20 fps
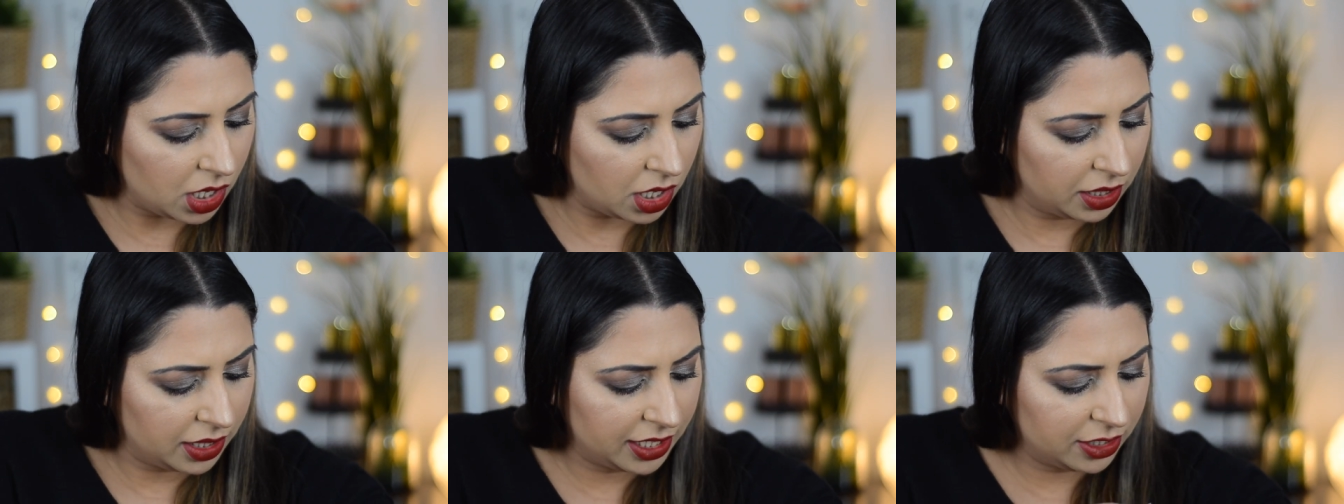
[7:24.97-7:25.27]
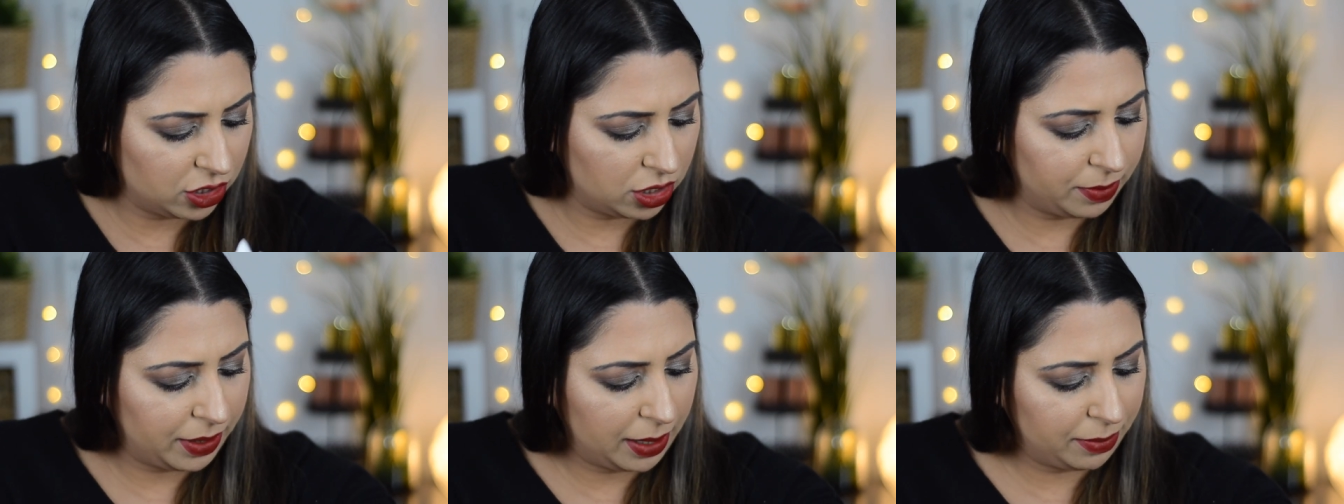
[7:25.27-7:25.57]
than
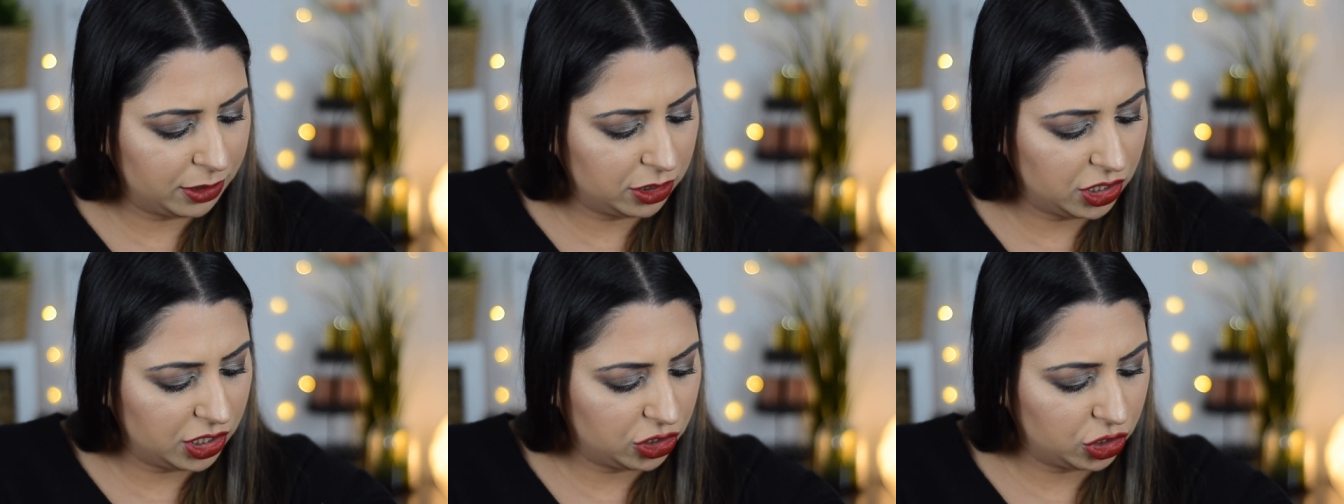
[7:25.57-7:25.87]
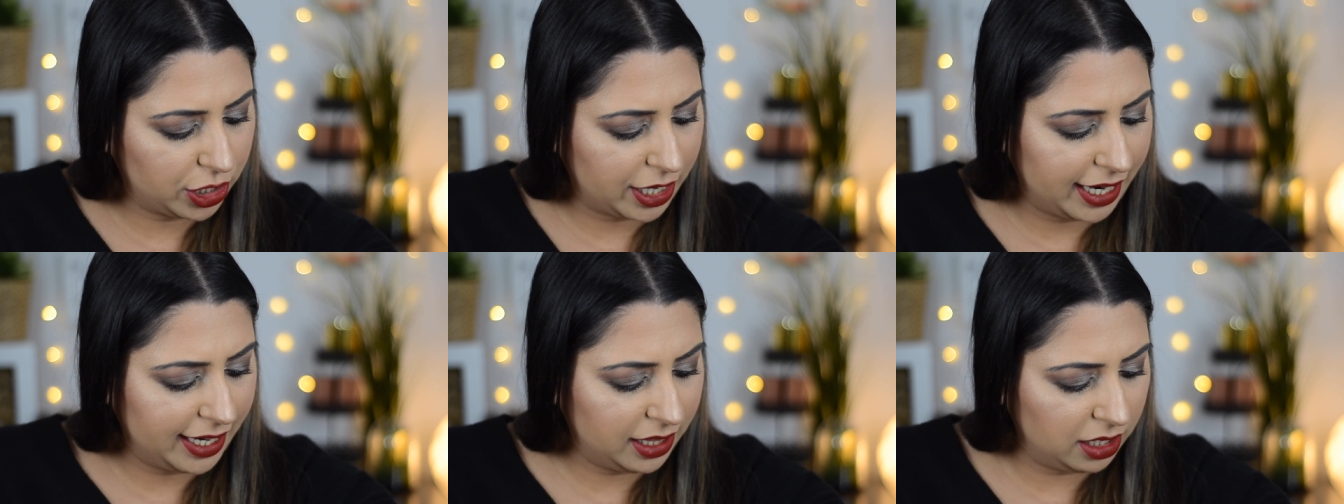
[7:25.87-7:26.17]
to be able to
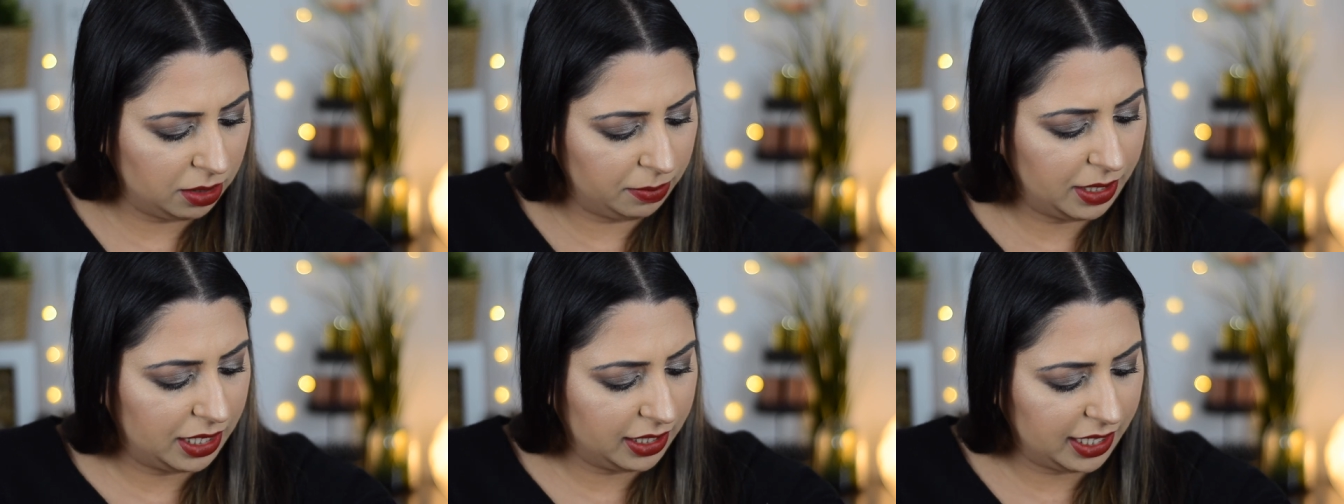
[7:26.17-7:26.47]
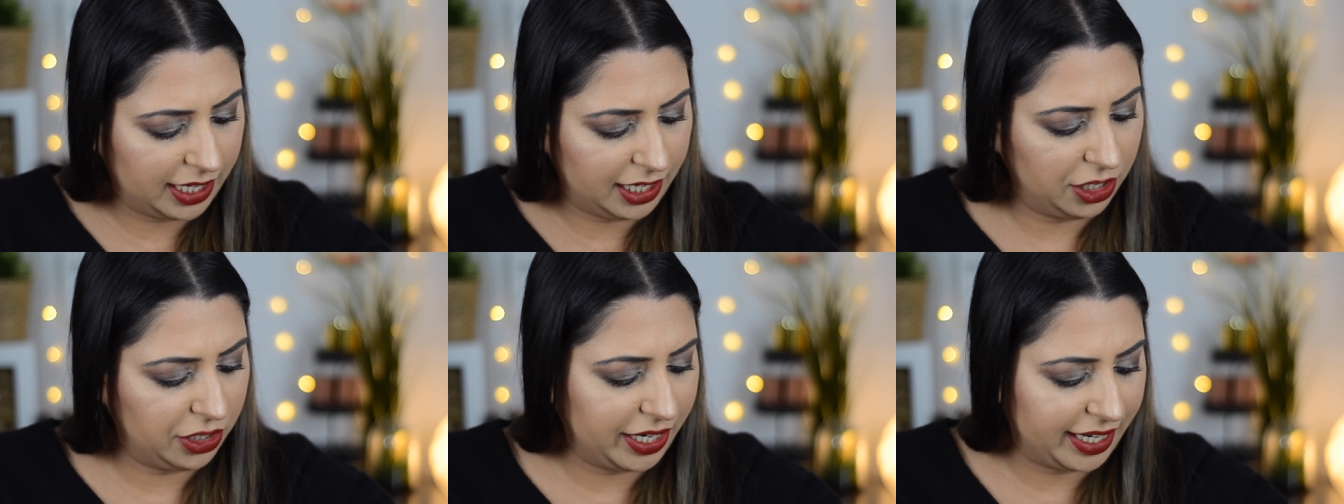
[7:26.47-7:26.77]
try them and
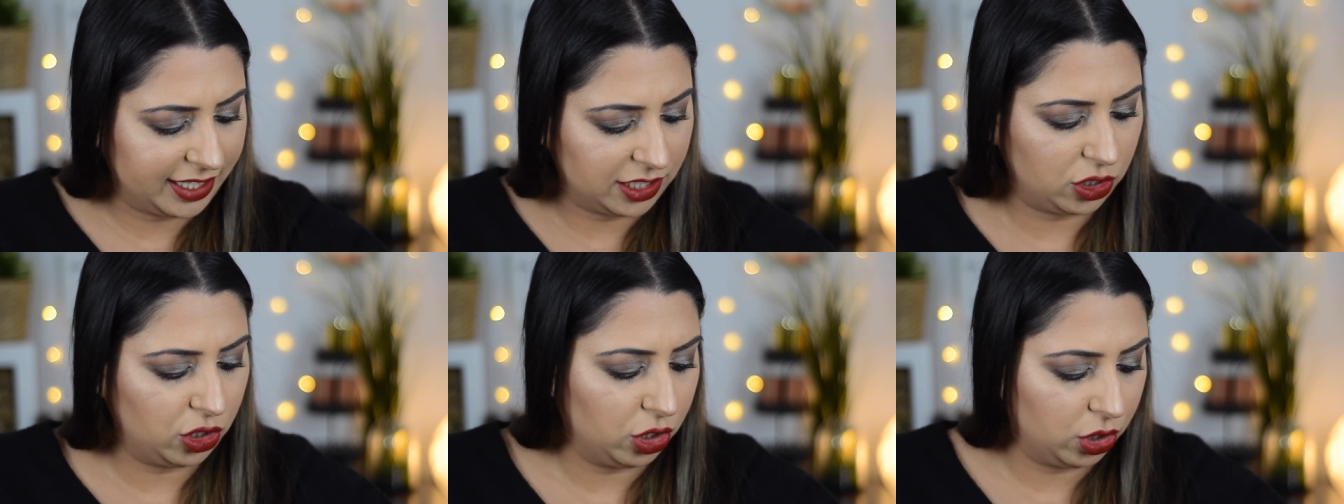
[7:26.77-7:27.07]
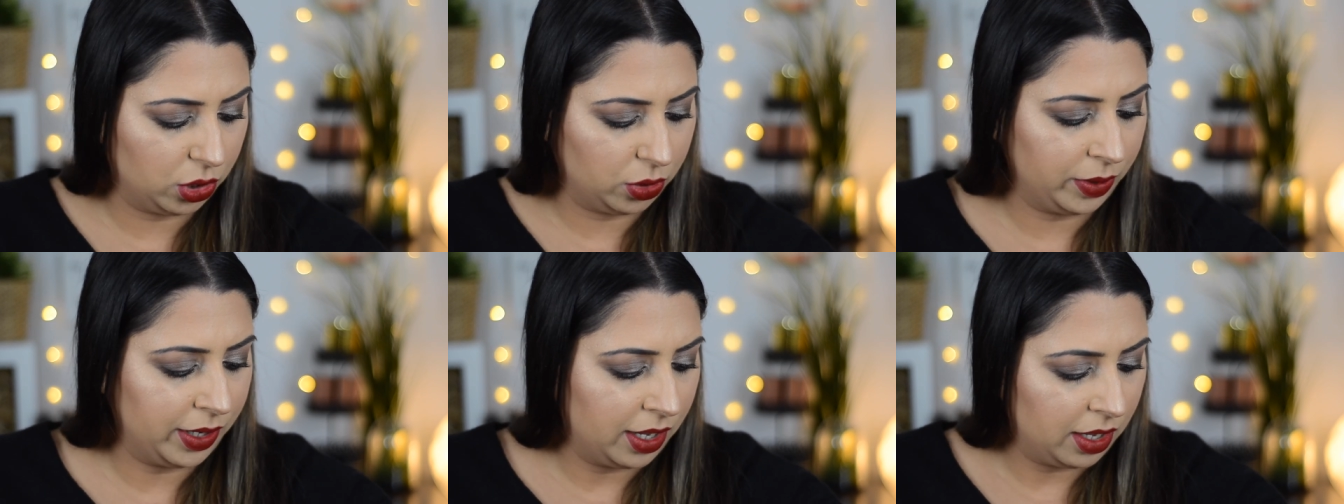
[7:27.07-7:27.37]
let you guys
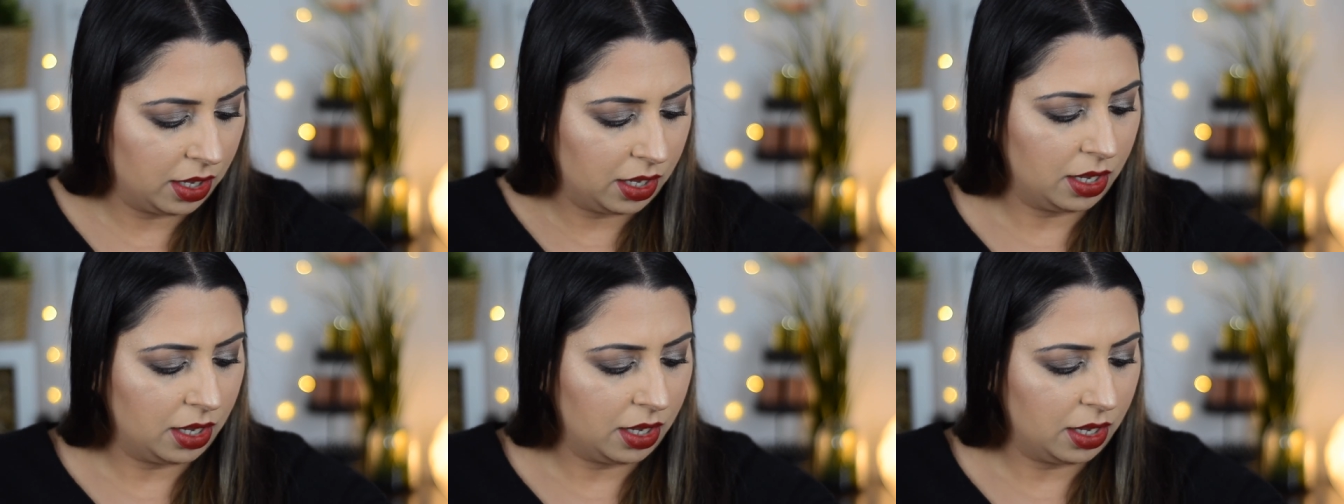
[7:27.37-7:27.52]
know